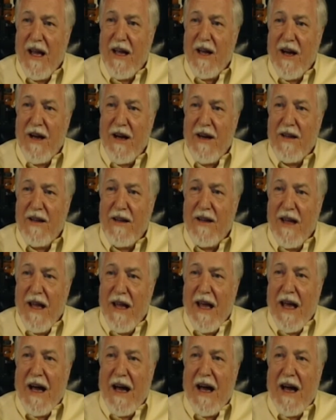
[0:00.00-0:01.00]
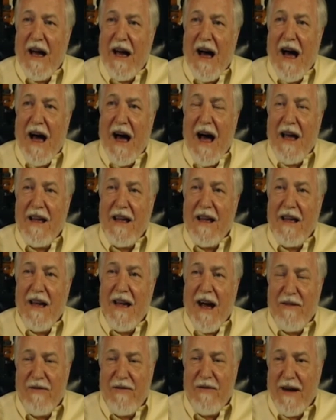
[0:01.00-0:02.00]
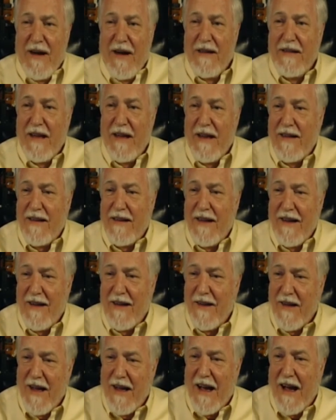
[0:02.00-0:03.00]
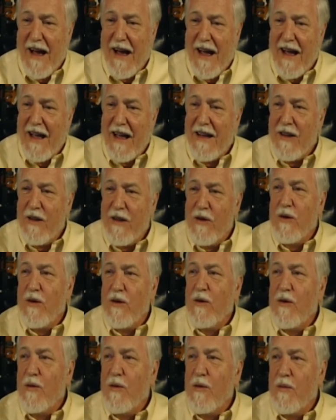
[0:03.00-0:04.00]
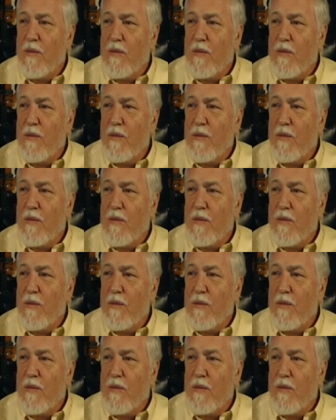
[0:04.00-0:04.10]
I find that you